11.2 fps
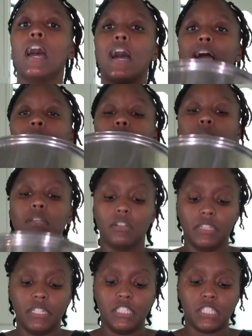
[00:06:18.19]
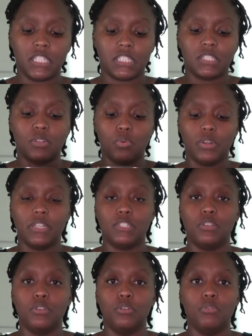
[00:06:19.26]
I am literally just going
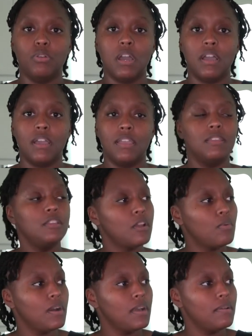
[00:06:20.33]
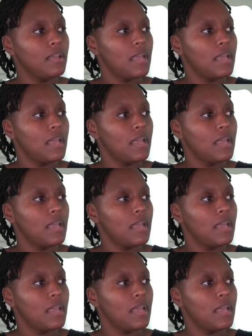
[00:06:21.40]
to, you know what?